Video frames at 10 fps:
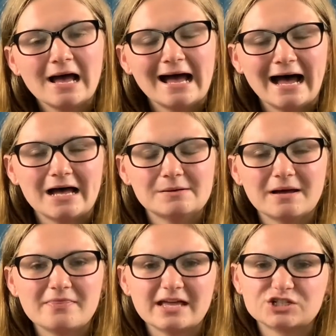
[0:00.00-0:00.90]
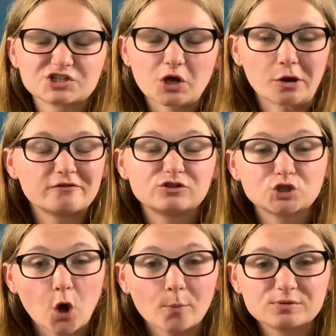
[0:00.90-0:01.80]
and they're just kind of
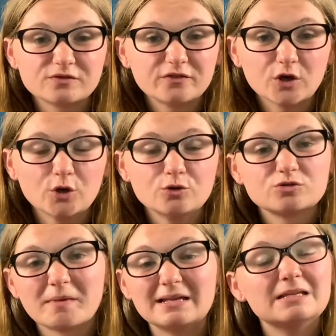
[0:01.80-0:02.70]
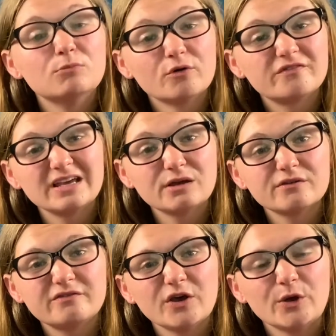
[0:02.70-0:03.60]
chopped foods, mainly more finger
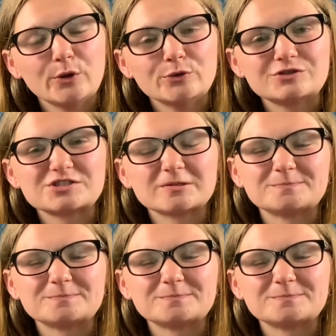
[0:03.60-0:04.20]
foods.